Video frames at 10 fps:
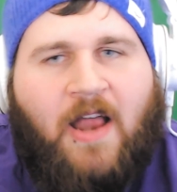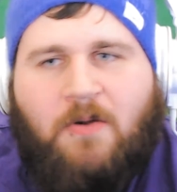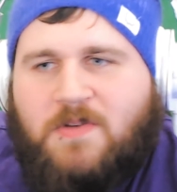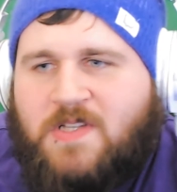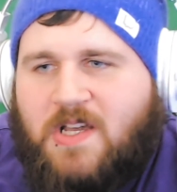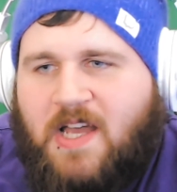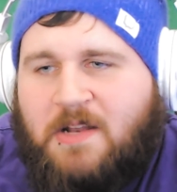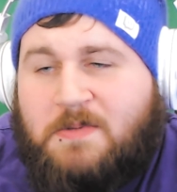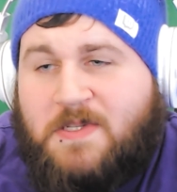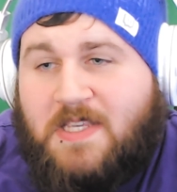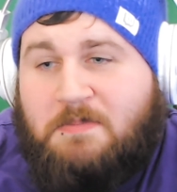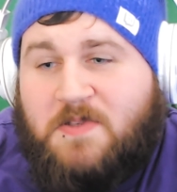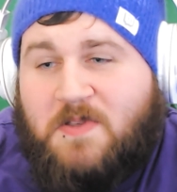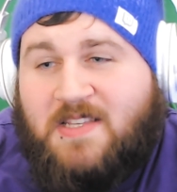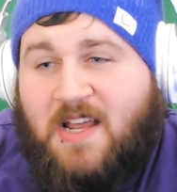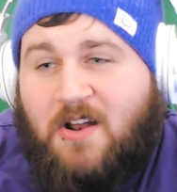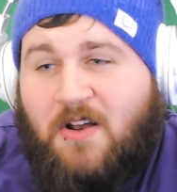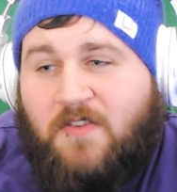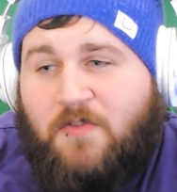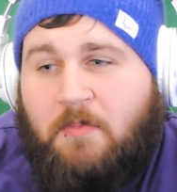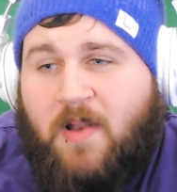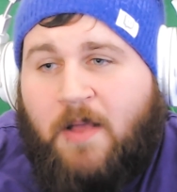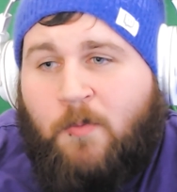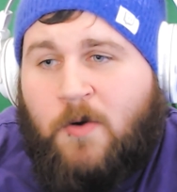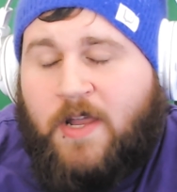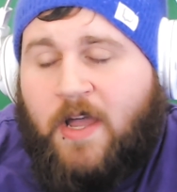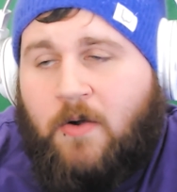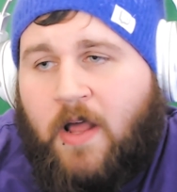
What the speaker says: don't sleep, so that's kind of hard for me. But I work out.